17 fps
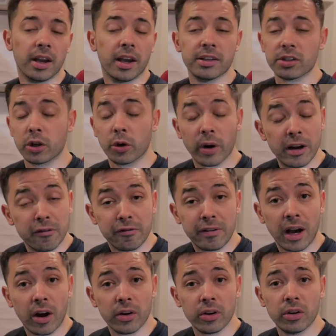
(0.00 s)
It's a great
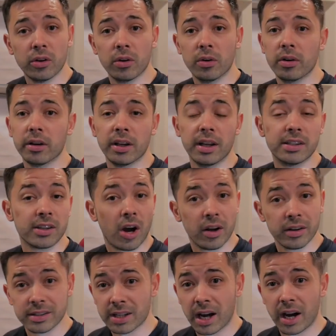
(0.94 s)
value, it's
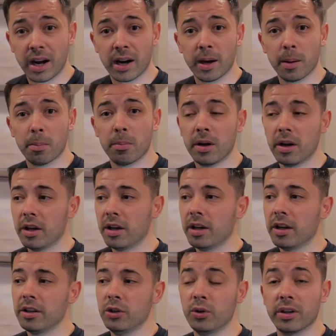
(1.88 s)
on time,
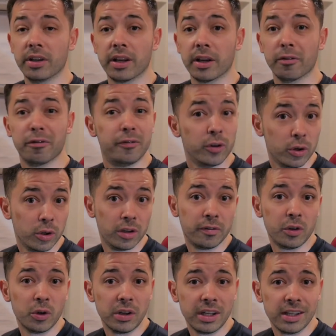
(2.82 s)
you can get food
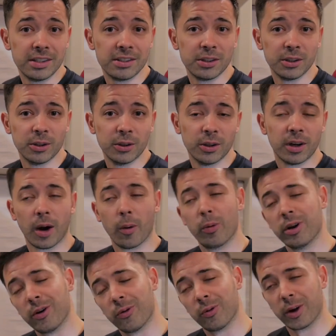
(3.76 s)
if you need to. I
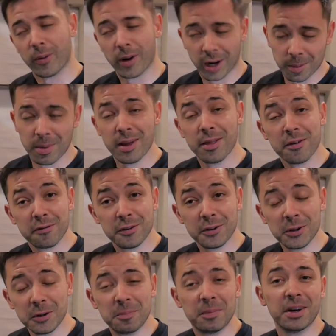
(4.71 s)
wouldn't really recommend the
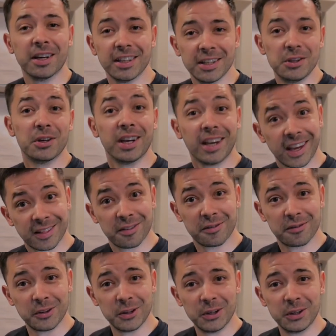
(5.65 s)
food, but you can get the
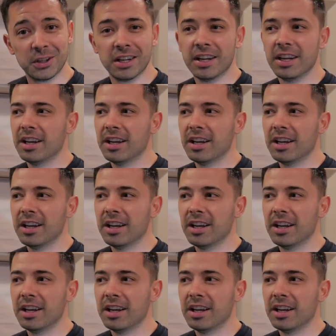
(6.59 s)
food.